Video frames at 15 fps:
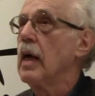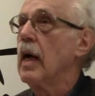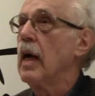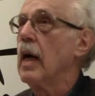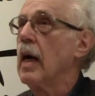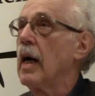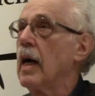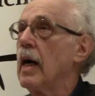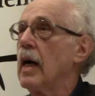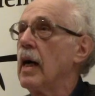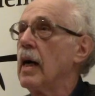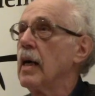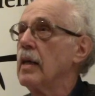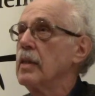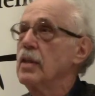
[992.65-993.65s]

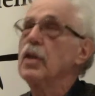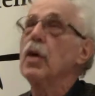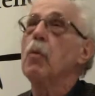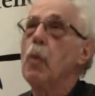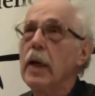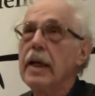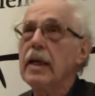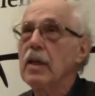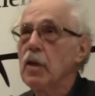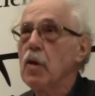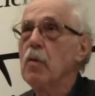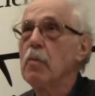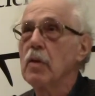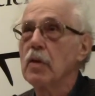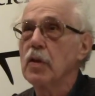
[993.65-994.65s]
to weaken
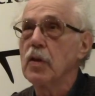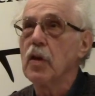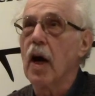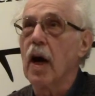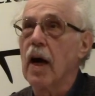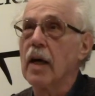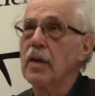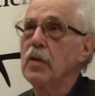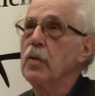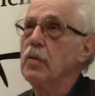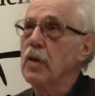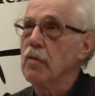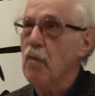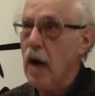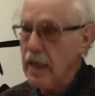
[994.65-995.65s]

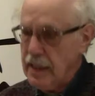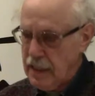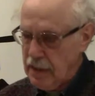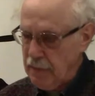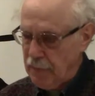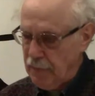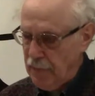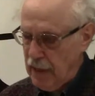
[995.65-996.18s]
union rights.